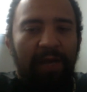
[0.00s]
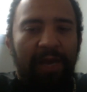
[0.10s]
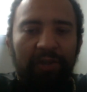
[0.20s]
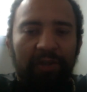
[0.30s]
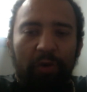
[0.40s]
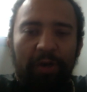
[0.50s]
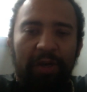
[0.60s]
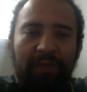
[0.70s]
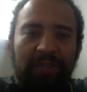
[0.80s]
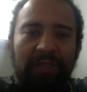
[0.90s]
I enjoy
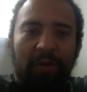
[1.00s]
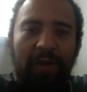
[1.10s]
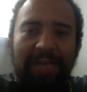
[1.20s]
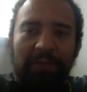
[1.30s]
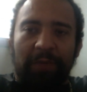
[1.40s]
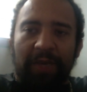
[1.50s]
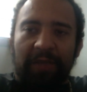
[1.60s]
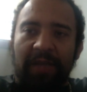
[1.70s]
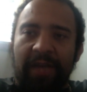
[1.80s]
every single aspect.